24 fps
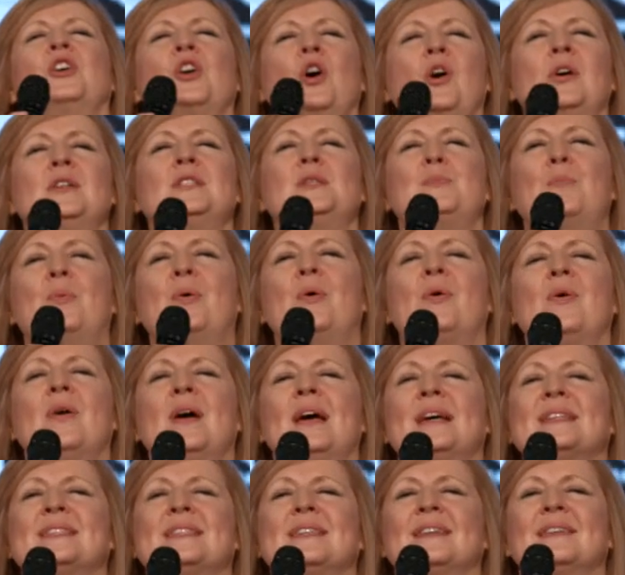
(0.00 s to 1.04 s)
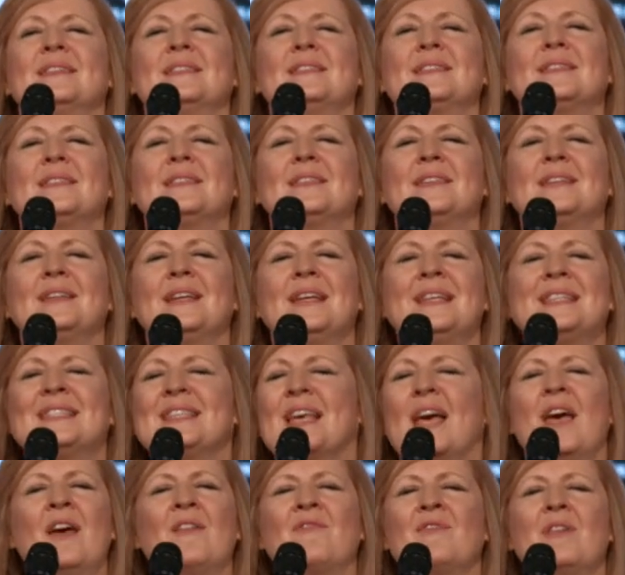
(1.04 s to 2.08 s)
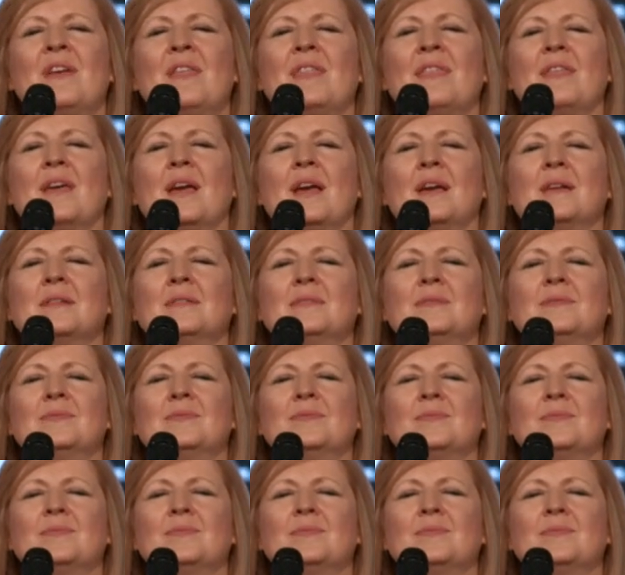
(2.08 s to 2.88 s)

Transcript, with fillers: God's presence is everything.